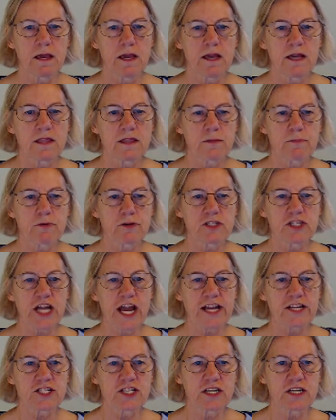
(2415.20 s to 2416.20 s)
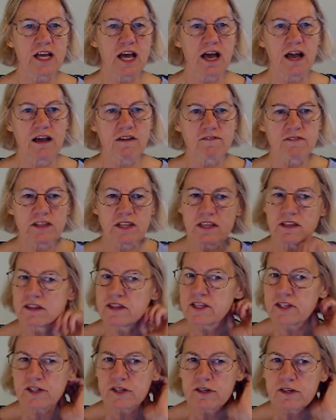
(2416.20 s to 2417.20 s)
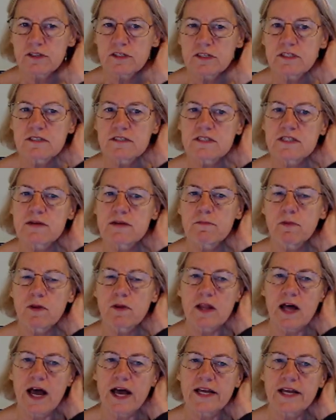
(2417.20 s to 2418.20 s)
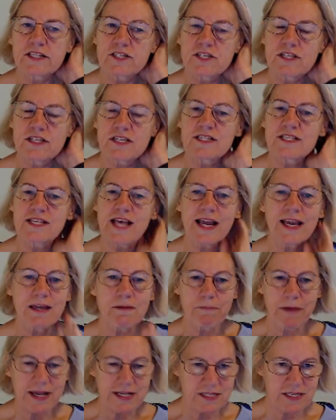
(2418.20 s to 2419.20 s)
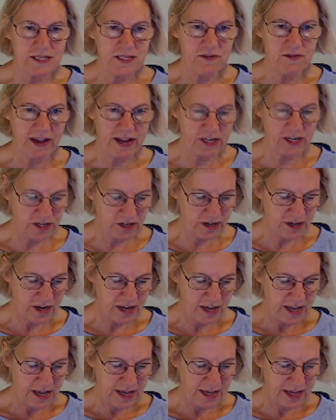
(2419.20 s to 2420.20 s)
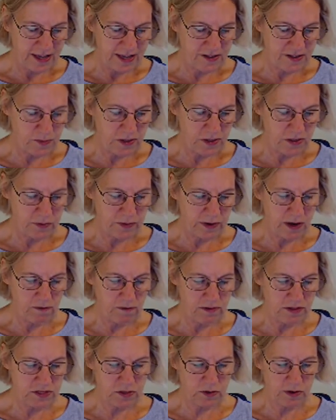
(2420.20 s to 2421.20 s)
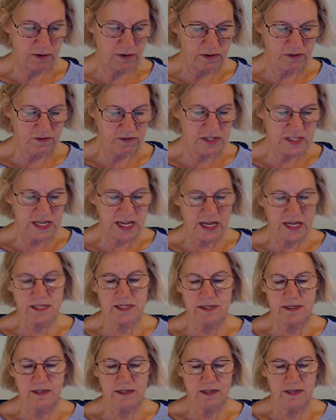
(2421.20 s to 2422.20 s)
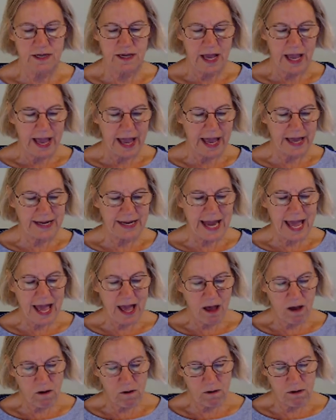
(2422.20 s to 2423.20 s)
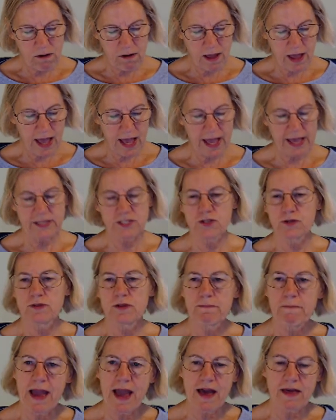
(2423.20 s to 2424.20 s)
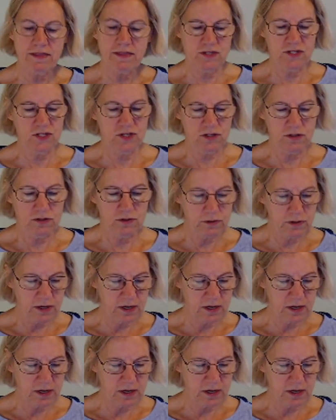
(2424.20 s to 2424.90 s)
The projection of the third symbol onto the second basis vector gives me 3 over the square root of 6. And now I do the math to